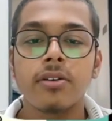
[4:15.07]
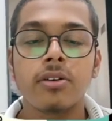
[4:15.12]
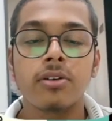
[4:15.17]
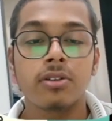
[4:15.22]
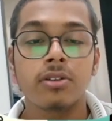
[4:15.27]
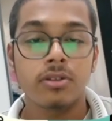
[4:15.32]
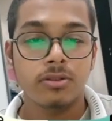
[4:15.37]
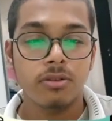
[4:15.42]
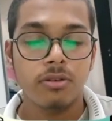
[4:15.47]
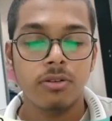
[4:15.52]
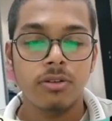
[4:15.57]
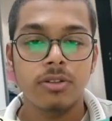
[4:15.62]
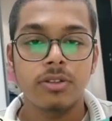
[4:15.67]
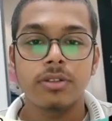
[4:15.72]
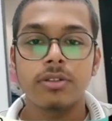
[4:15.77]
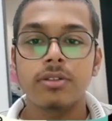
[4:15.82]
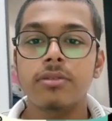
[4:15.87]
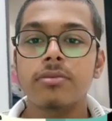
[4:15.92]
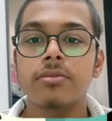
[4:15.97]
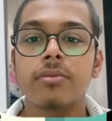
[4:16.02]
or the
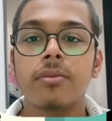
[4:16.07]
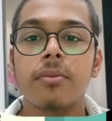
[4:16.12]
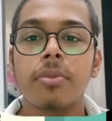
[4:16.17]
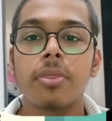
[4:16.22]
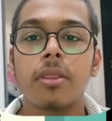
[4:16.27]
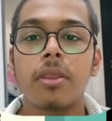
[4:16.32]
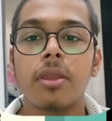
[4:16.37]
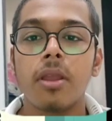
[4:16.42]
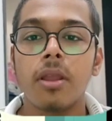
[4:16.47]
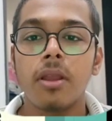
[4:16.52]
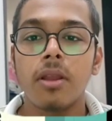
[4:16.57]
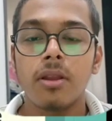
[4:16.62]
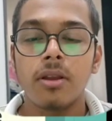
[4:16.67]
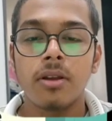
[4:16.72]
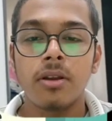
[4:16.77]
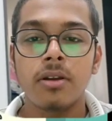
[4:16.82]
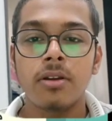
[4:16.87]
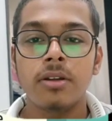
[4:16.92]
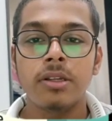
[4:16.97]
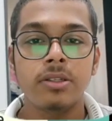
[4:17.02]
solution.
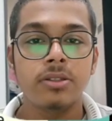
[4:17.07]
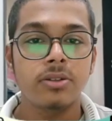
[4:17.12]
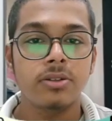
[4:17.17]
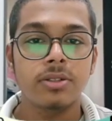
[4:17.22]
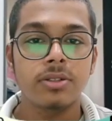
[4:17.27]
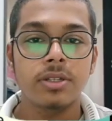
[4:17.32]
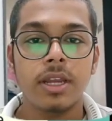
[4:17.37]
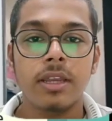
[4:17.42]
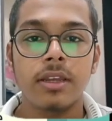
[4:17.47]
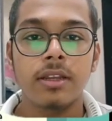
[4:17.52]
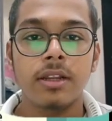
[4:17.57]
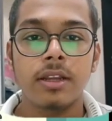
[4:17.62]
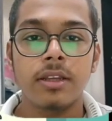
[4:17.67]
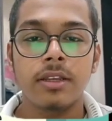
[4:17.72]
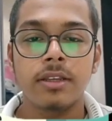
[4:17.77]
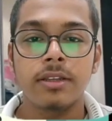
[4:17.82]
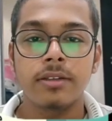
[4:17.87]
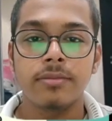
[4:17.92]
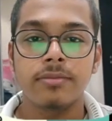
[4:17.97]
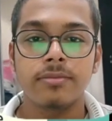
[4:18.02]
Resource
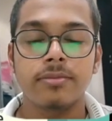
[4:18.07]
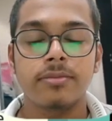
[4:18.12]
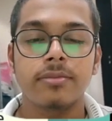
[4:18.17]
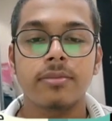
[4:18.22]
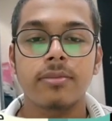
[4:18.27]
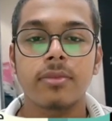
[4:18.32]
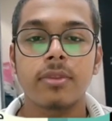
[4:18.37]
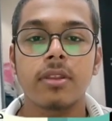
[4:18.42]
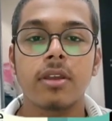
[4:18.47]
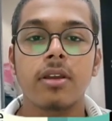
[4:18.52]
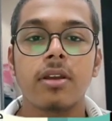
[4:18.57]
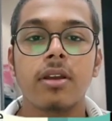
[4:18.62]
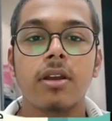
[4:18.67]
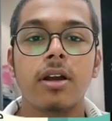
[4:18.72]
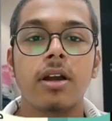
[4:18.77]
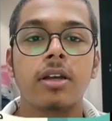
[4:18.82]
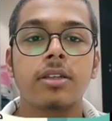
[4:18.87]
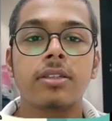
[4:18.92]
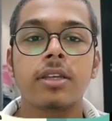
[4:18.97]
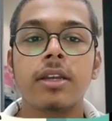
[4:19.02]
hierarchy.
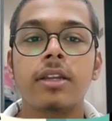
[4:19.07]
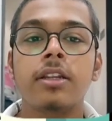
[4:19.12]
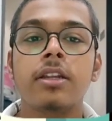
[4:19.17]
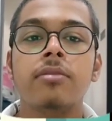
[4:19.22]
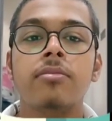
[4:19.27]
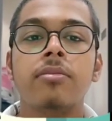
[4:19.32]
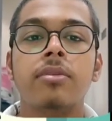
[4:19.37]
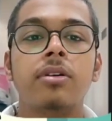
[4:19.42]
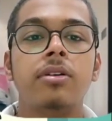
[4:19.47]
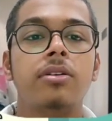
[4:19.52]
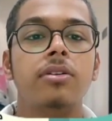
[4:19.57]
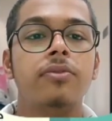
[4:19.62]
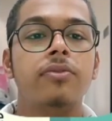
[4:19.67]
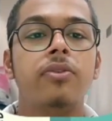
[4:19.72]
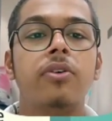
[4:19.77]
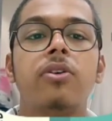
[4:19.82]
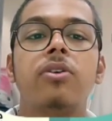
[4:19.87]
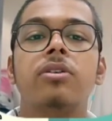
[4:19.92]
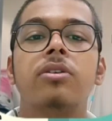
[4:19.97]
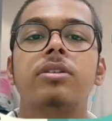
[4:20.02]
Assign number to
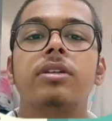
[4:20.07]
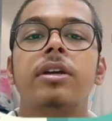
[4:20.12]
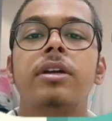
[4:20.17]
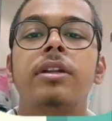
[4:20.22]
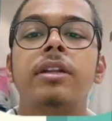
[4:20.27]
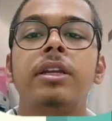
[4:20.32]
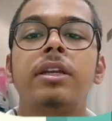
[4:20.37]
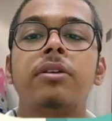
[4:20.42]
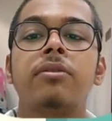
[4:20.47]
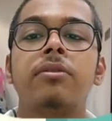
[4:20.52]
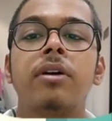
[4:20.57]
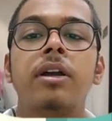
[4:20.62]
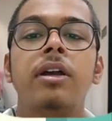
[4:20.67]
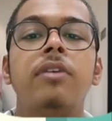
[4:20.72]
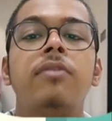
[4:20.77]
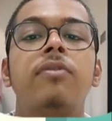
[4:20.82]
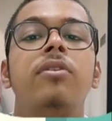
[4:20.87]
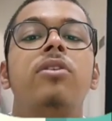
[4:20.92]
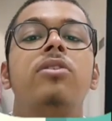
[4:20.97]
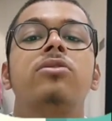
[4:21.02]
folks and
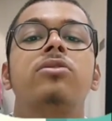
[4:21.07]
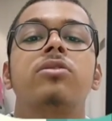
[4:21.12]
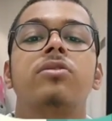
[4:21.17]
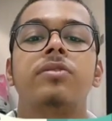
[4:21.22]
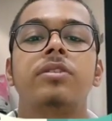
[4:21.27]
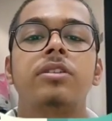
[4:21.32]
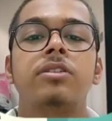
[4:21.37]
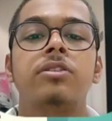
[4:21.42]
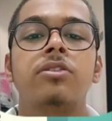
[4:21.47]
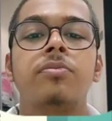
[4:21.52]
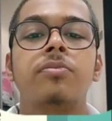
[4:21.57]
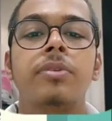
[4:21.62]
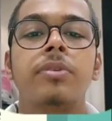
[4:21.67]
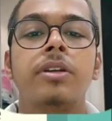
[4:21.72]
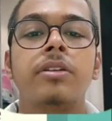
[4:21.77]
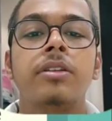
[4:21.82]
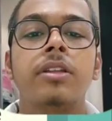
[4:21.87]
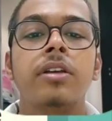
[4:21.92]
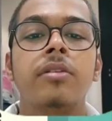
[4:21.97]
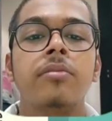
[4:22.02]
require philosophers to
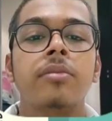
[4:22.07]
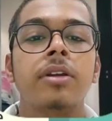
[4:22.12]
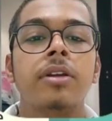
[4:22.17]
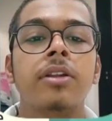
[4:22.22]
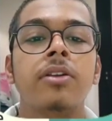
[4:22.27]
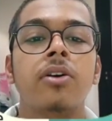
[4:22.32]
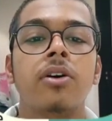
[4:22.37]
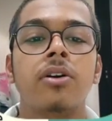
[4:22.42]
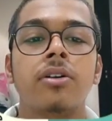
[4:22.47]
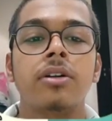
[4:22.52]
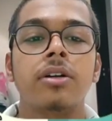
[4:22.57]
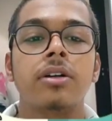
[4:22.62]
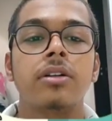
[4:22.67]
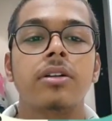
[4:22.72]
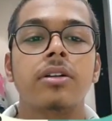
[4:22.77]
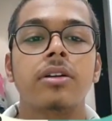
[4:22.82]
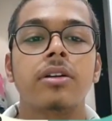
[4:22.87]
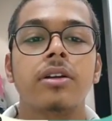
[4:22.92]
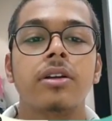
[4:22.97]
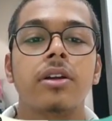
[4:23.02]
pick them in
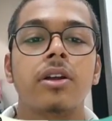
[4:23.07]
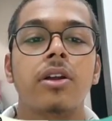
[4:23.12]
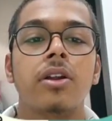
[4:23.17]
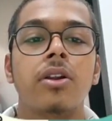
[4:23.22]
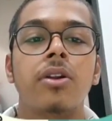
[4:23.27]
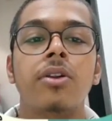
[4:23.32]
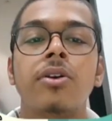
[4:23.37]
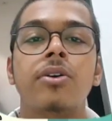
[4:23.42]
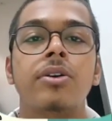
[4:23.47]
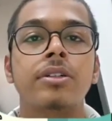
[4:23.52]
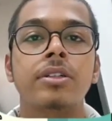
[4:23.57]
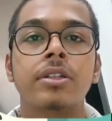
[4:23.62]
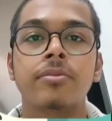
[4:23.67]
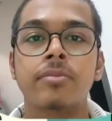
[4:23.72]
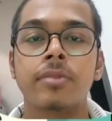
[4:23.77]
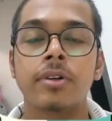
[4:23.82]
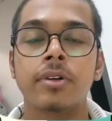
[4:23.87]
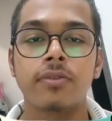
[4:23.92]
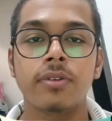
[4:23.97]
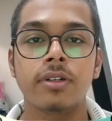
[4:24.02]
order. Lower
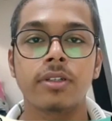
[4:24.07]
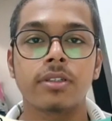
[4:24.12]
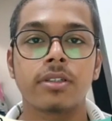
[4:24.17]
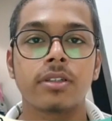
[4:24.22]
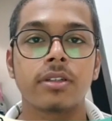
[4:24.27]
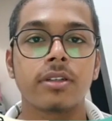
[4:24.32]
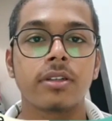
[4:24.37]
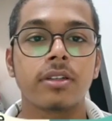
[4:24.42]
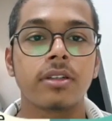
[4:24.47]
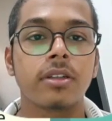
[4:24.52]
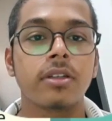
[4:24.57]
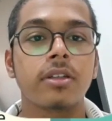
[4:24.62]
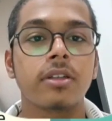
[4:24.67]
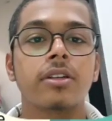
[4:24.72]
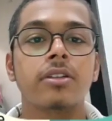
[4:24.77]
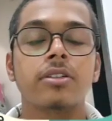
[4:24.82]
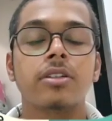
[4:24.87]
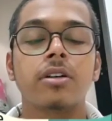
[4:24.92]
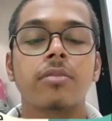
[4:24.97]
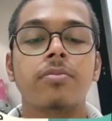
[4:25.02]
number first.
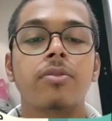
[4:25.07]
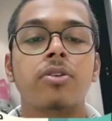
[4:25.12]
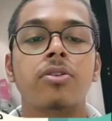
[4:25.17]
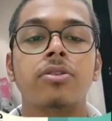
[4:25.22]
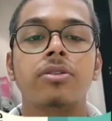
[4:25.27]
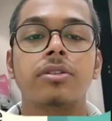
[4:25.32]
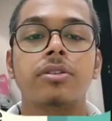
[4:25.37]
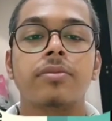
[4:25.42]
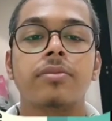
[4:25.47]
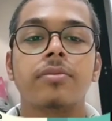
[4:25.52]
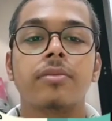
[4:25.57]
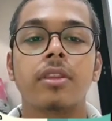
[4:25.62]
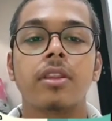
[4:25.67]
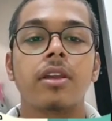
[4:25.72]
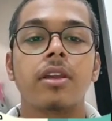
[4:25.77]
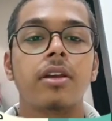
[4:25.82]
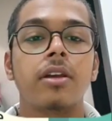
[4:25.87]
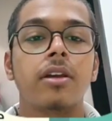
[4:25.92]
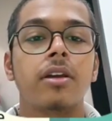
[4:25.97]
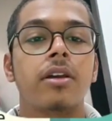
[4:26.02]
Suppose
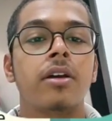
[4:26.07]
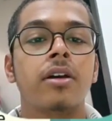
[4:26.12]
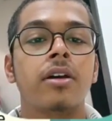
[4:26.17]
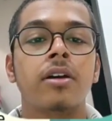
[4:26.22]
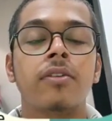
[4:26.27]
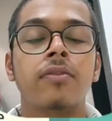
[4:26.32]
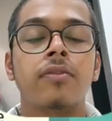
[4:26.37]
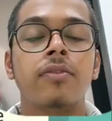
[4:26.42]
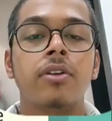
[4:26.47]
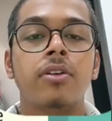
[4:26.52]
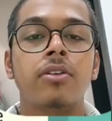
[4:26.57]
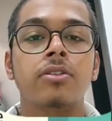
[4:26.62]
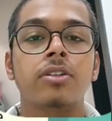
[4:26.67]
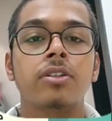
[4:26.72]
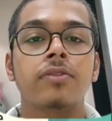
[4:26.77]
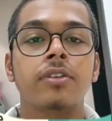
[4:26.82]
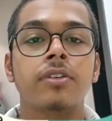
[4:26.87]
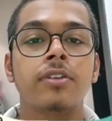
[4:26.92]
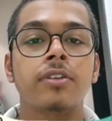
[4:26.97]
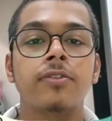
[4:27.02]

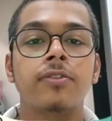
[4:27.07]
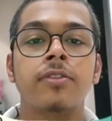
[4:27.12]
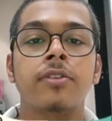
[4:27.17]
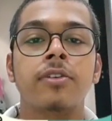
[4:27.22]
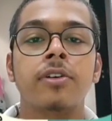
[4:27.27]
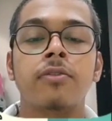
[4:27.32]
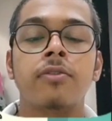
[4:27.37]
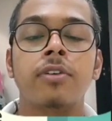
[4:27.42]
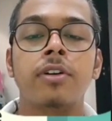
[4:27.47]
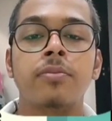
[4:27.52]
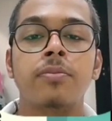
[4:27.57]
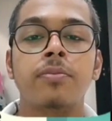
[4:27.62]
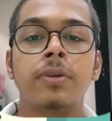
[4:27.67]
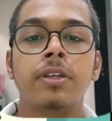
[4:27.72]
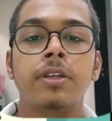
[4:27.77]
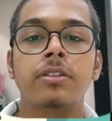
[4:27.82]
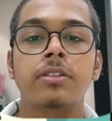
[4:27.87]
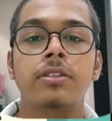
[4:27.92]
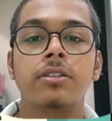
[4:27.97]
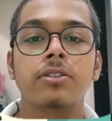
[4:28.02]
philosopher 1
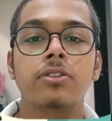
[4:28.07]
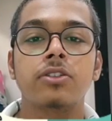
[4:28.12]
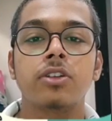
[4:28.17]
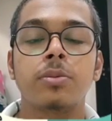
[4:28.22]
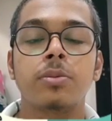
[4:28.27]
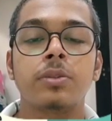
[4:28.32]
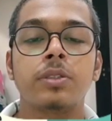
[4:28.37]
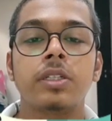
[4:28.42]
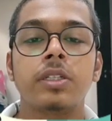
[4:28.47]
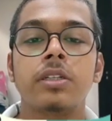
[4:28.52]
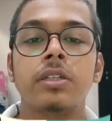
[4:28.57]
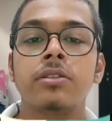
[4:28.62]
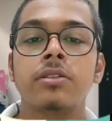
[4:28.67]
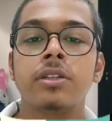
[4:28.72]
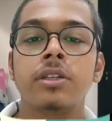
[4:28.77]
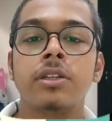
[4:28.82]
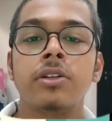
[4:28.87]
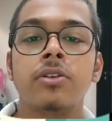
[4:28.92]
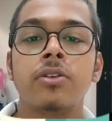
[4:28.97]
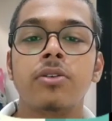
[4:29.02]
picks chopstick
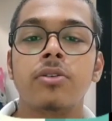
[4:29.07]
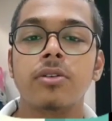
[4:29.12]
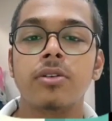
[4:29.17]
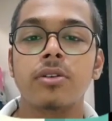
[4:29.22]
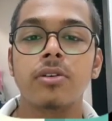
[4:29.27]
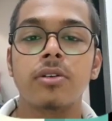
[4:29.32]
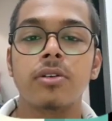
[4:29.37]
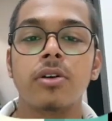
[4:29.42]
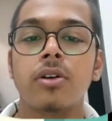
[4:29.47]
0